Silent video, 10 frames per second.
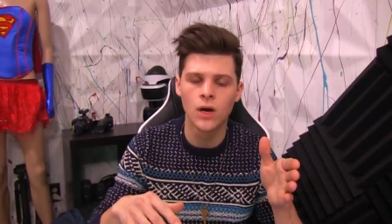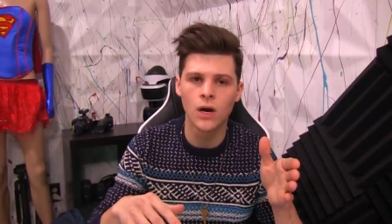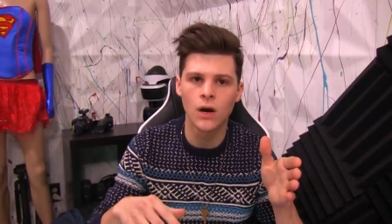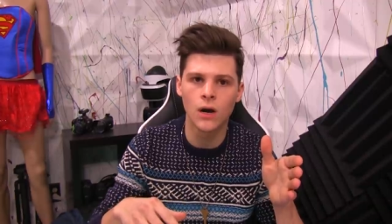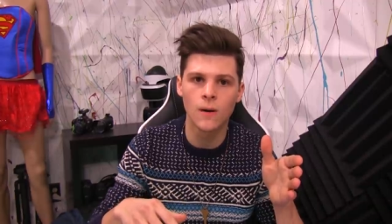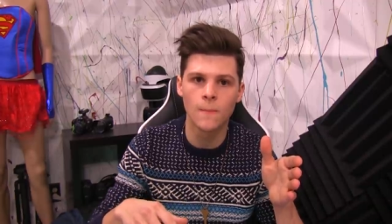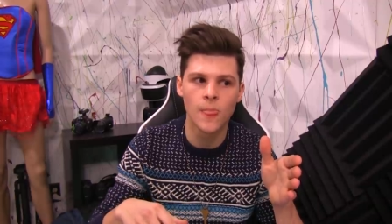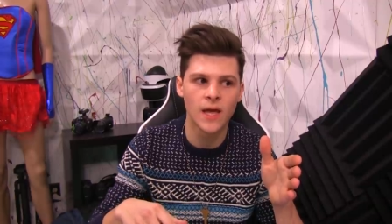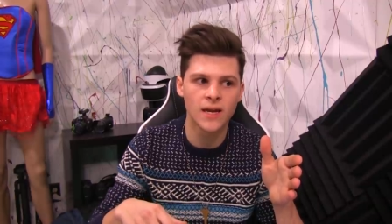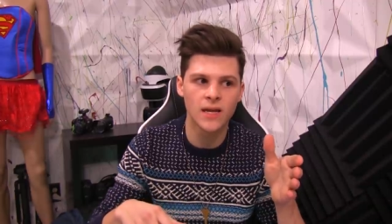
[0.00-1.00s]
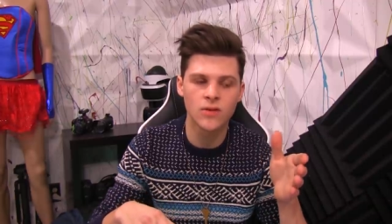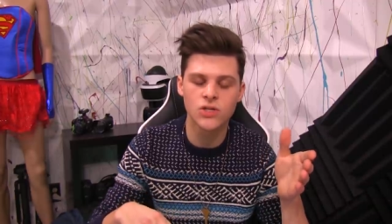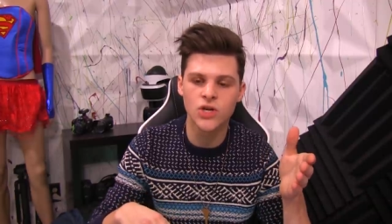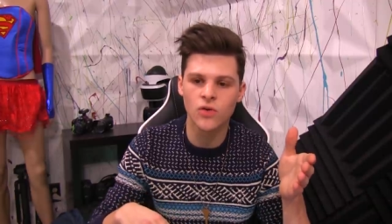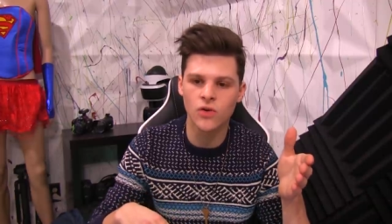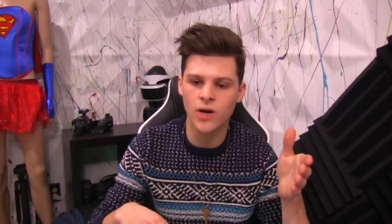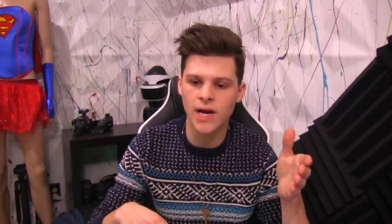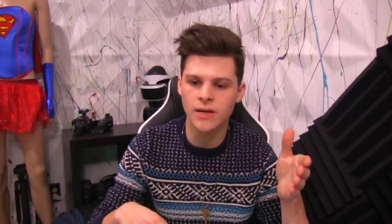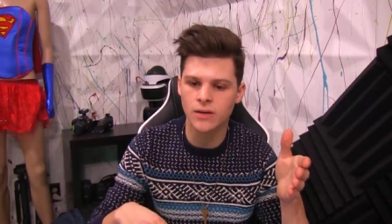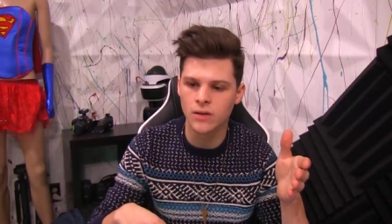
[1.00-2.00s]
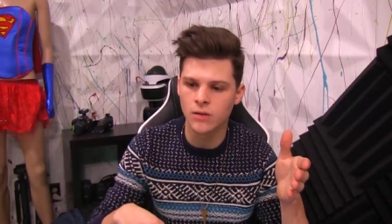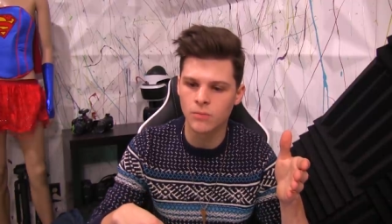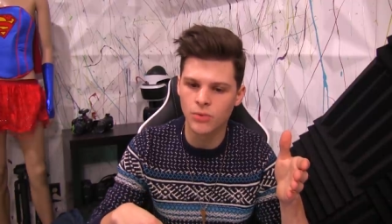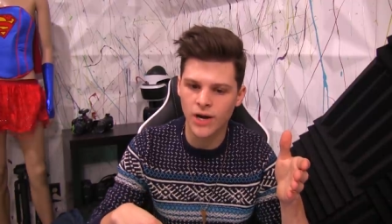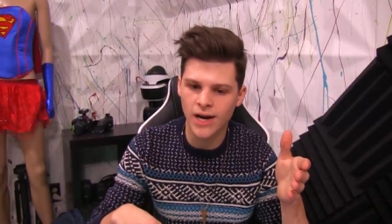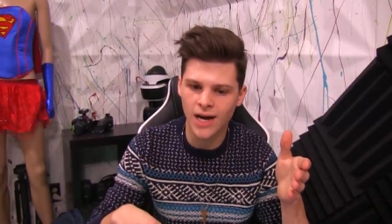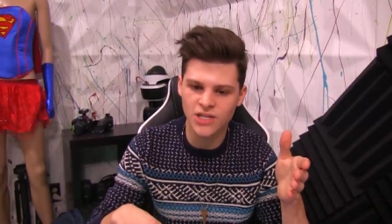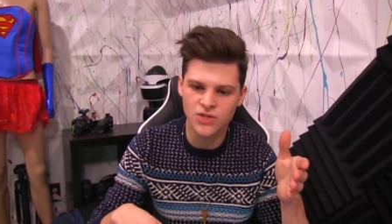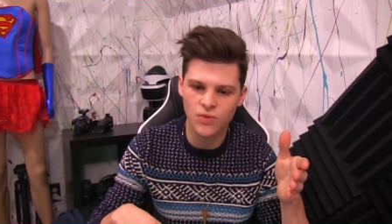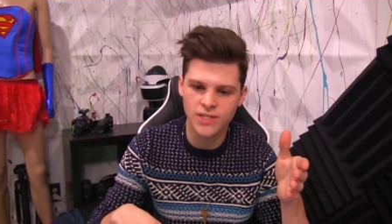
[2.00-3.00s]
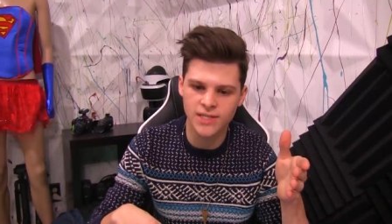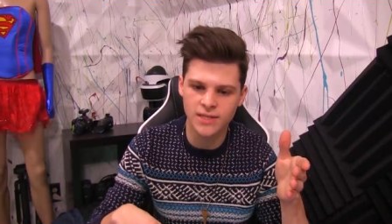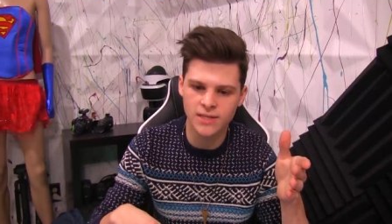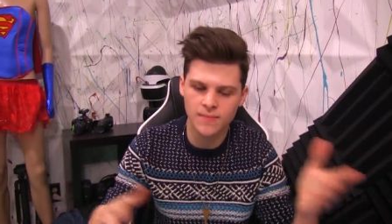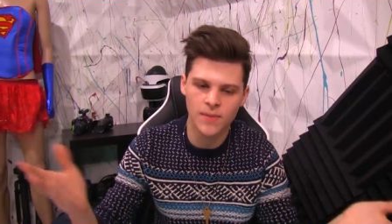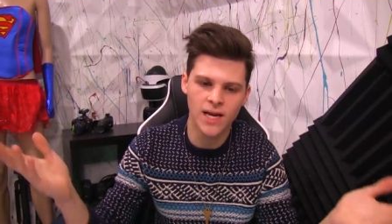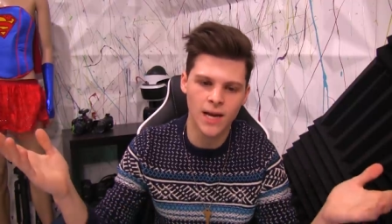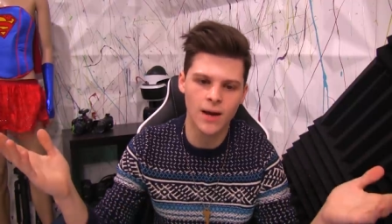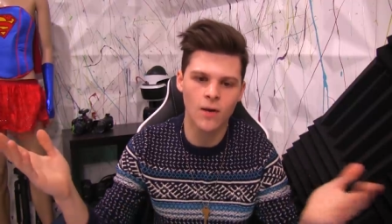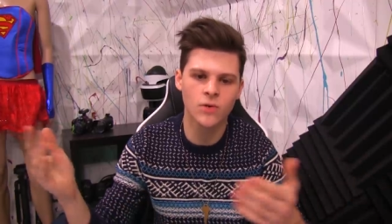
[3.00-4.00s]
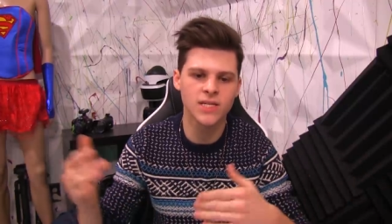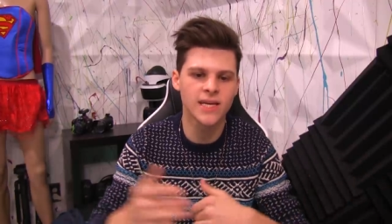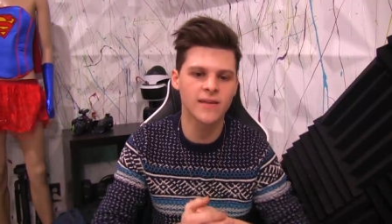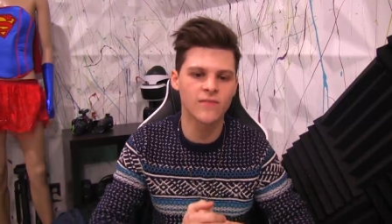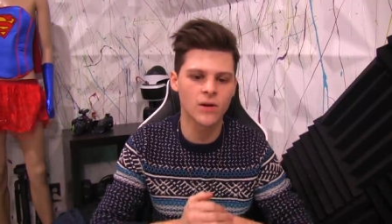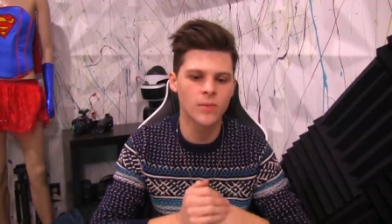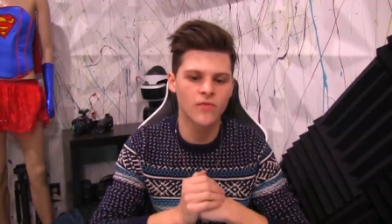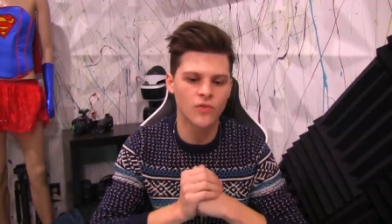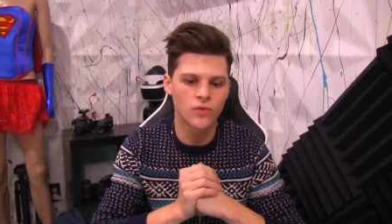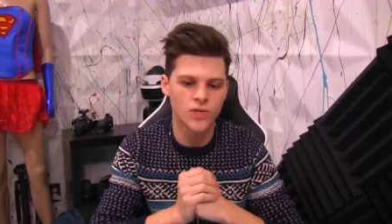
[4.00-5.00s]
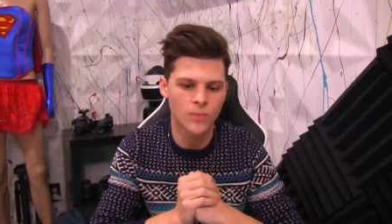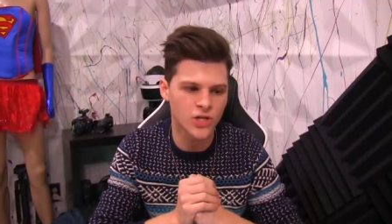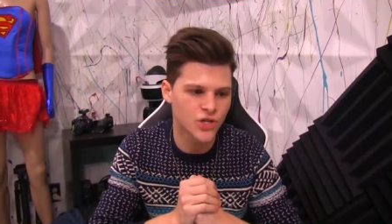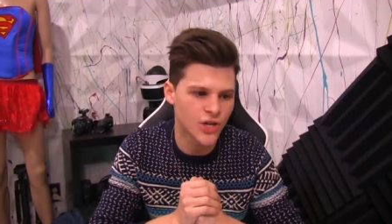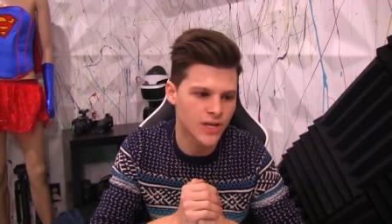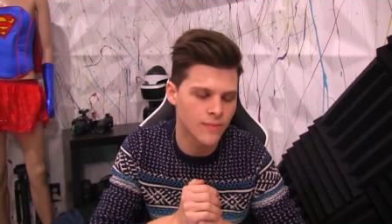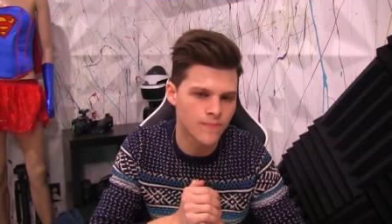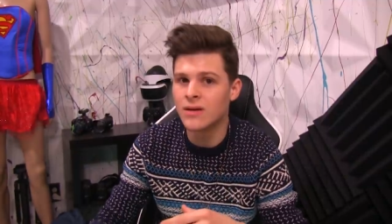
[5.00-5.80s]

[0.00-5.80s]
uh, and it was going great, but I just wasn't, like, I, I wasn't getting very many views on my shit.